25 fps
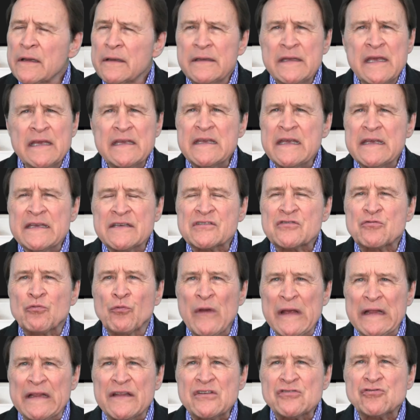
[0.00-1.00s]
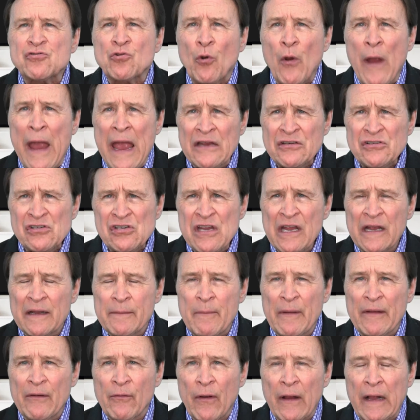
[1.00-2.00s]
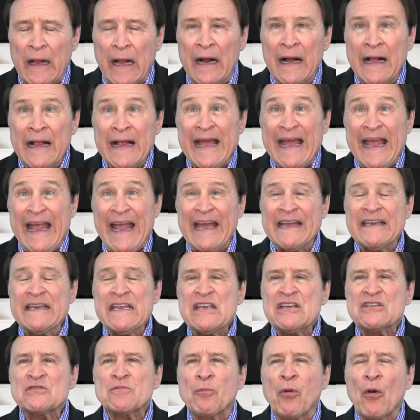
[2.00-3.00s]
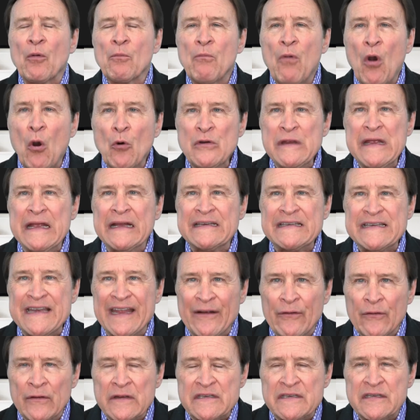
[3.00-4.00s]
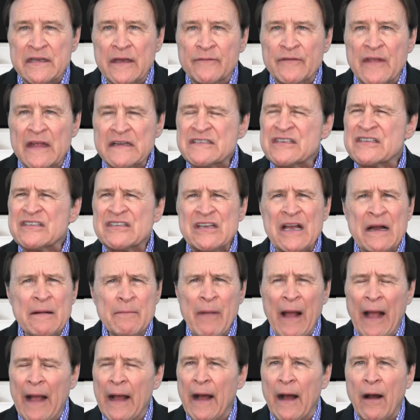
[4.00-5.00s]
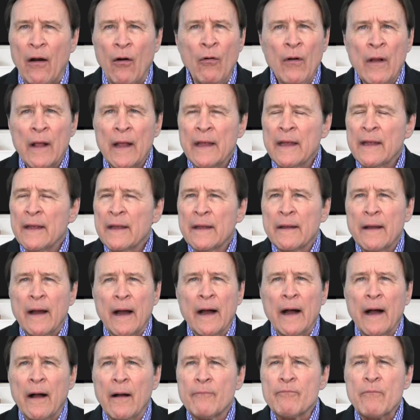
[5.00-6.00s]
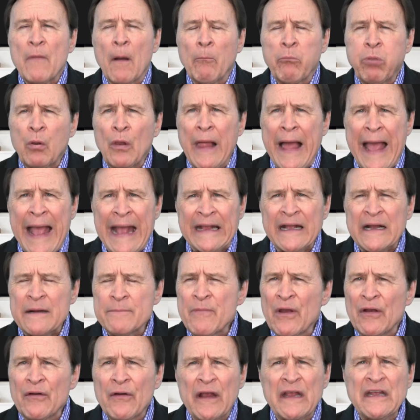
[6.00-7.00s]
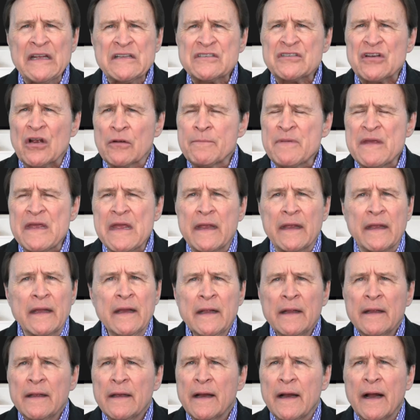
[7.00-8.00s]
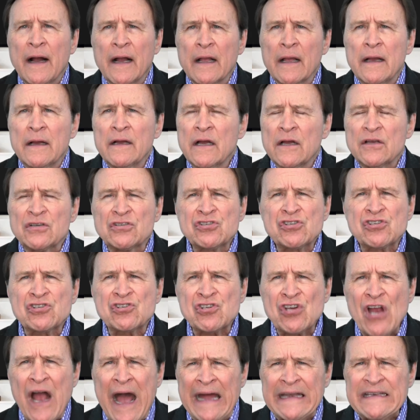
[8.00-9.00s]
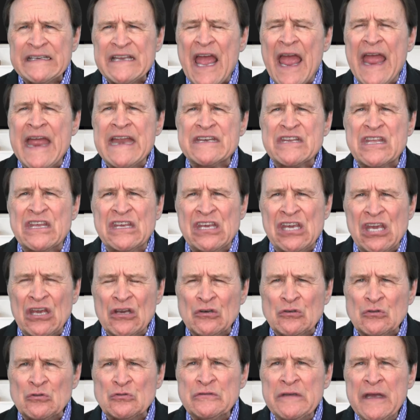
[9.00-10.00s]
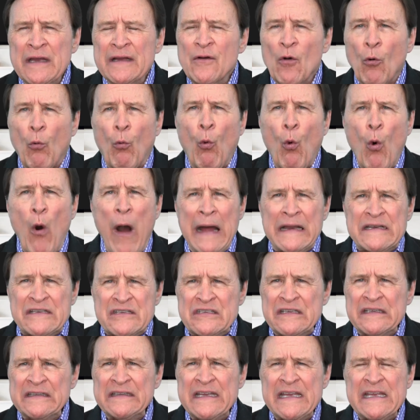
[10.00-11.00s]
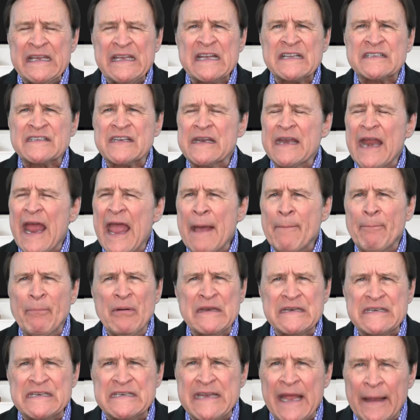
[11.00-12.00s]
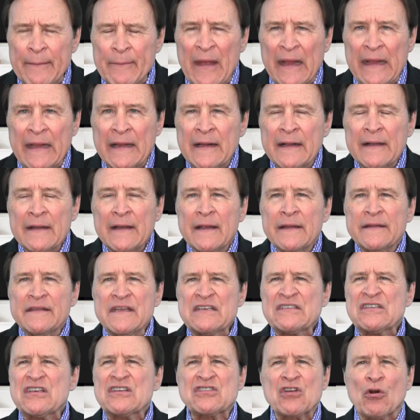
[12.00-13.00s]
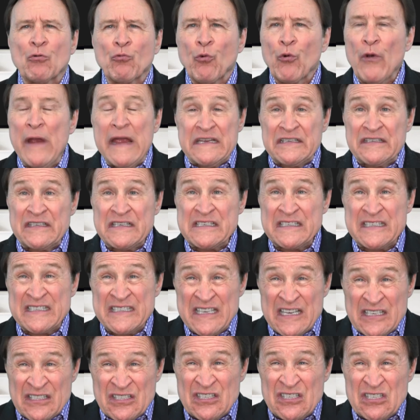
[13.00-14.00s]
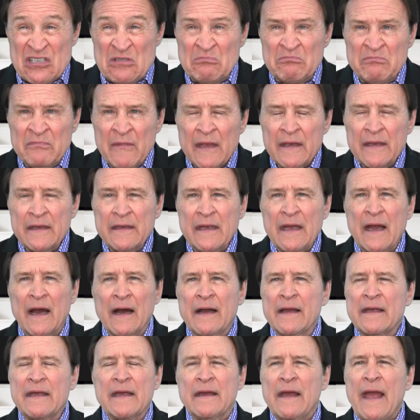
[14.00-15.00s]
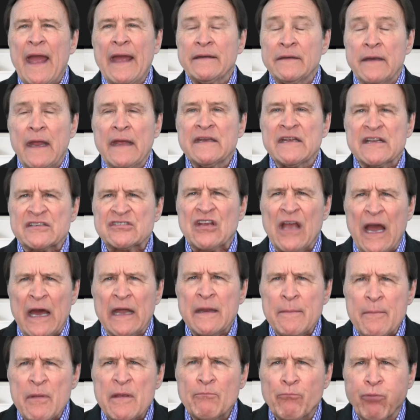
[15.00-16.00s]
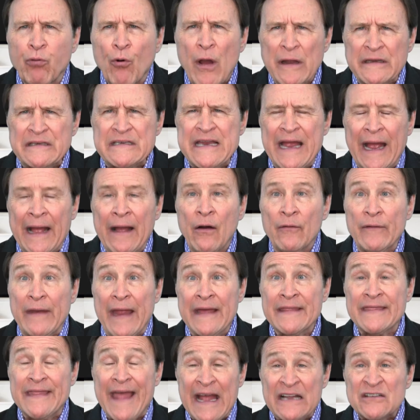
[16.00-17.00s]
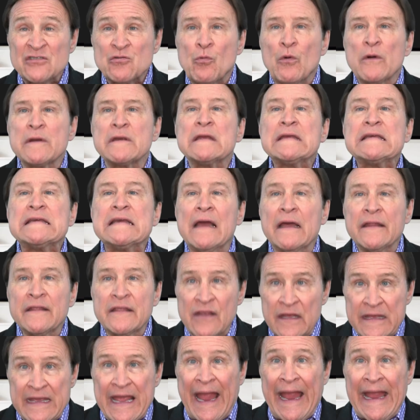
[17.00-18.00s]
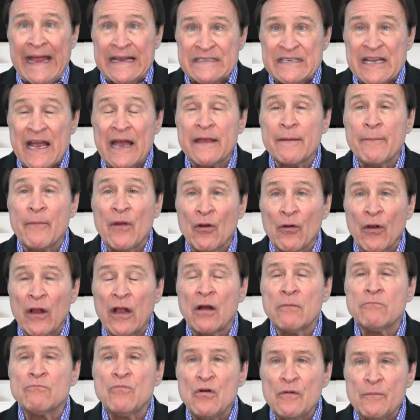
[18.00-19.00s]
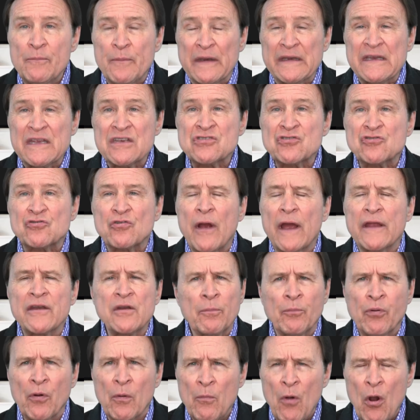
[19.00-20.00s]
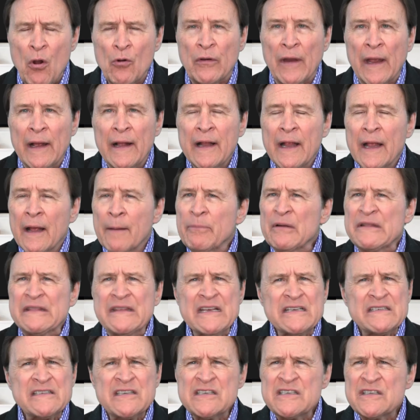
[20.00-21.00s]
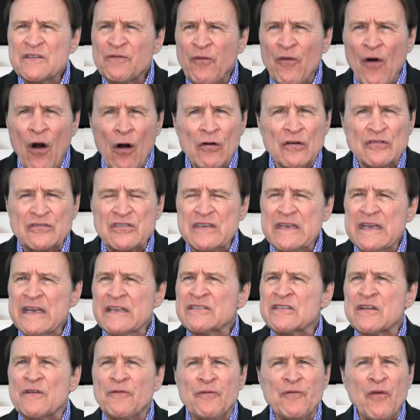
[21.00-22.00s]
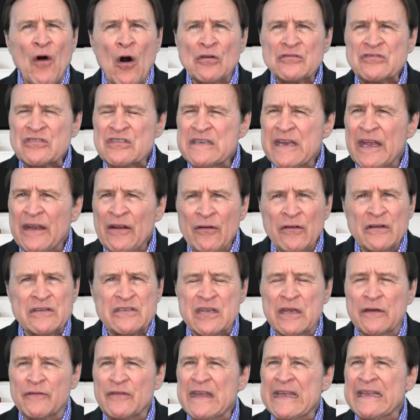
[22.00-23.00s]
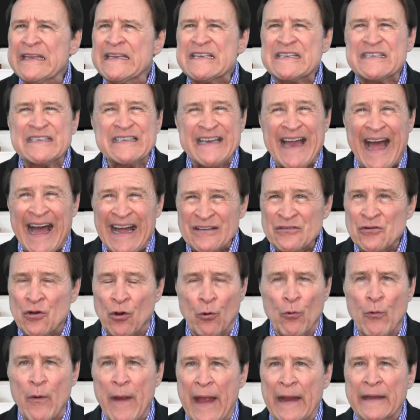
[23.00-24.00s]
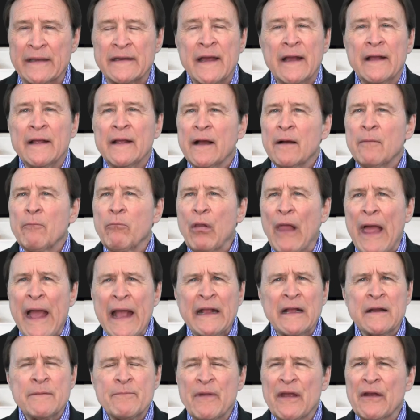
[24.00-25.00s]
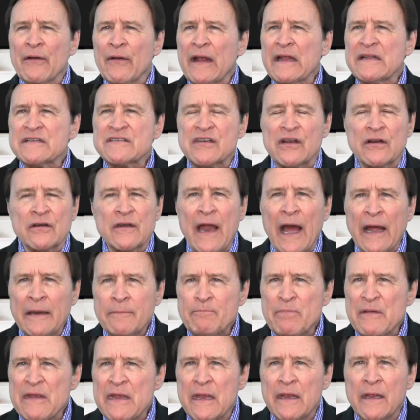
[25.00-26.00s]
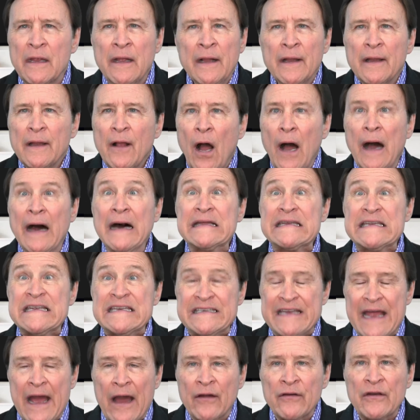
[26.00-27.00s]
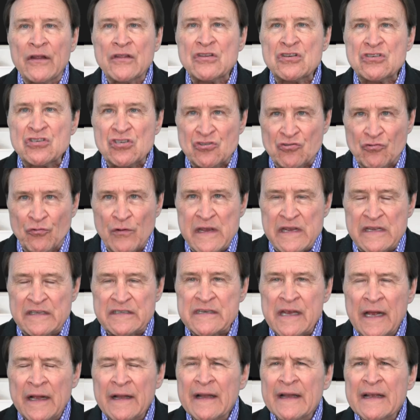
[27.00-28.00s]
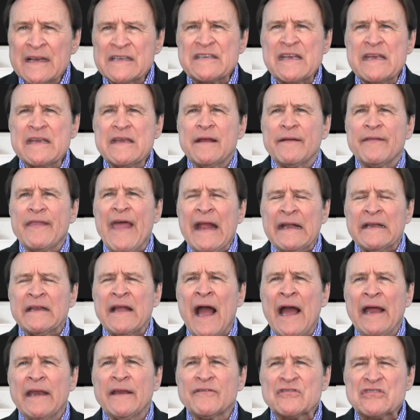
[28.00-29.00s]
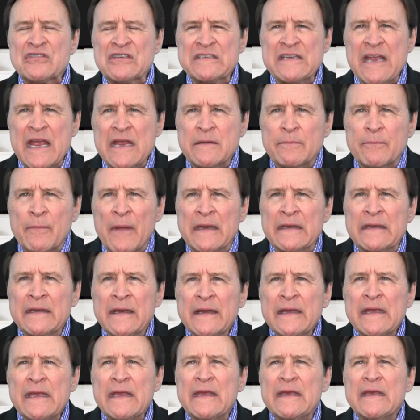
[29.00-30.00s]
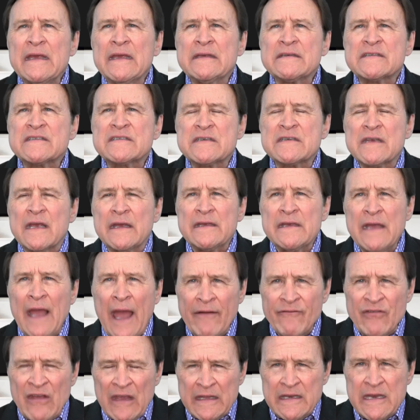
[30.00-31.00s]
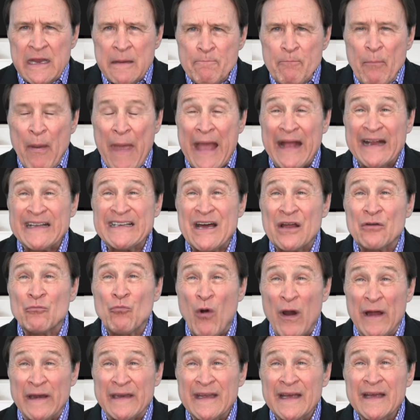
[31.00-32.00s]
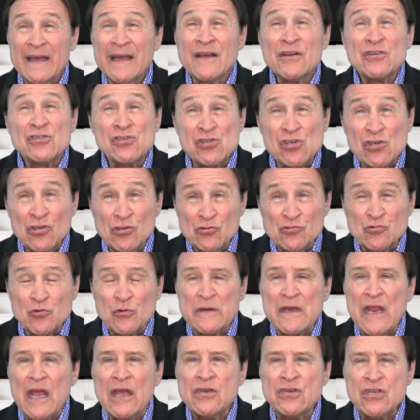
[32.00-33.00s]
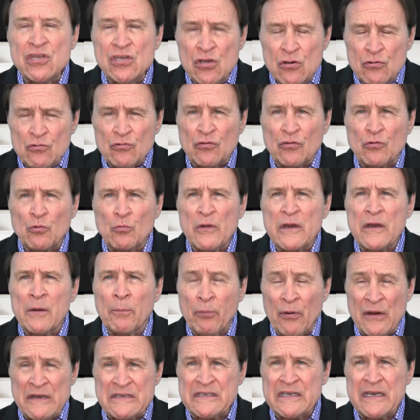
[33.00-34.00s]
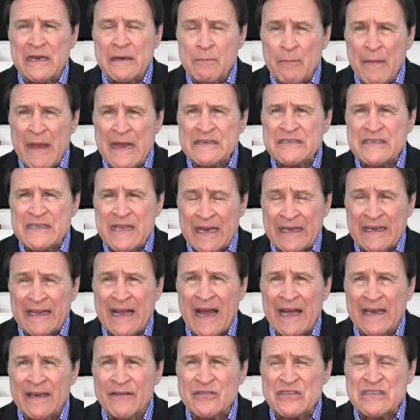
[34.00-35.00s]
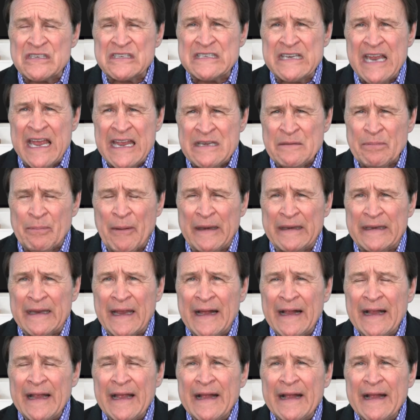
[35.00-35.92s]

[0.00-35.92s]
really trashing America, and he's promoting a narrative that somehow Black Americans are being shot and killed wantonly. It's an epidemic. This is a racist system, and it's got to be brought down. And that's what the anti-America movement is trying to promote. But this is false. It's a false narrative. It is not correct. Black Americans are not being hunted down on the streets. See, that kind of a statement is having an impact on what? Children and youth when a president makes that kind of a statement.